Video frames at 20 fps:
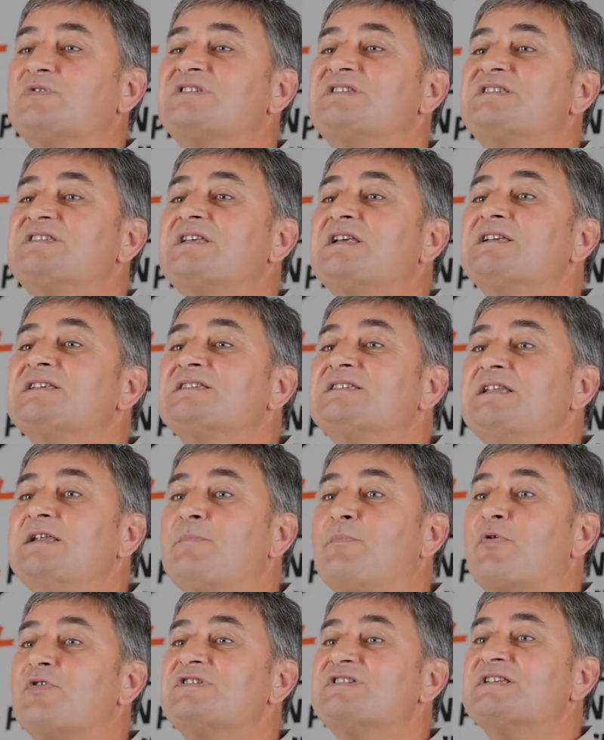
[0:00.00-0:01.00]

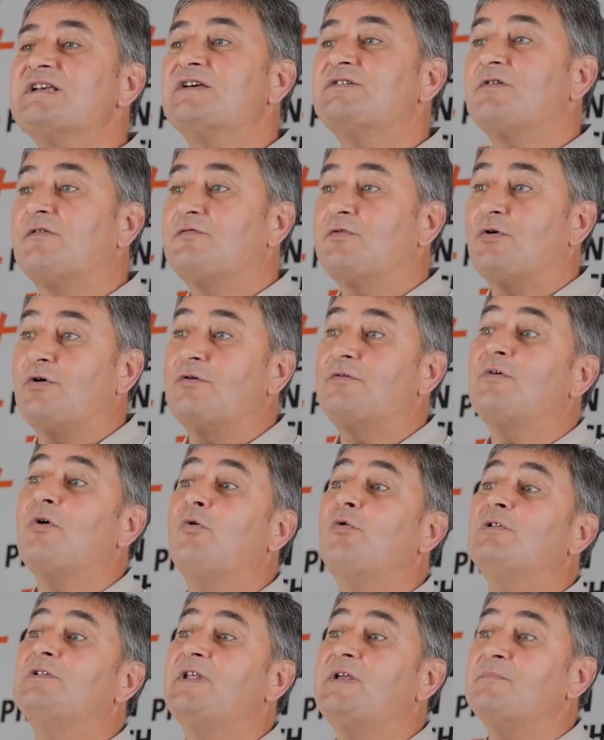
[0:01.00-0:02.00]
60% of their
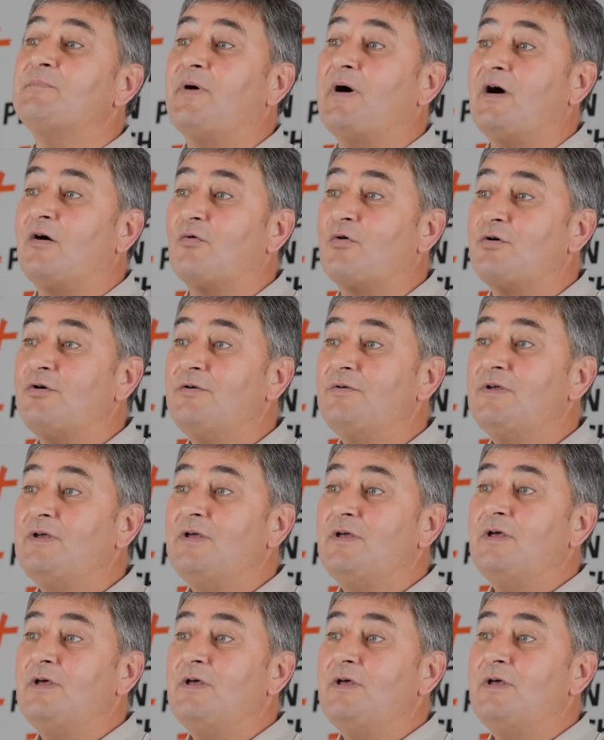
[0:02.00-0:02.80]
holding power